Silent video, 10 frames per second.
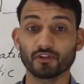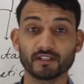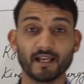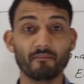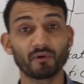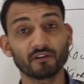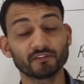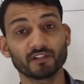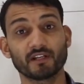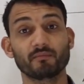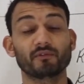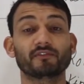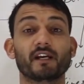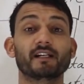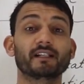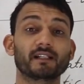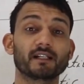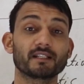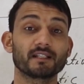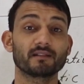So, example of this type of kinetic
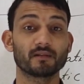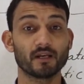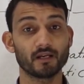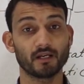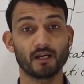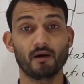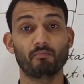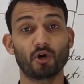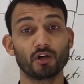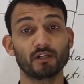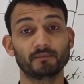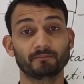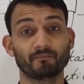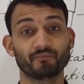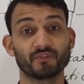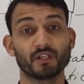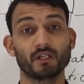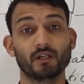energy is a ball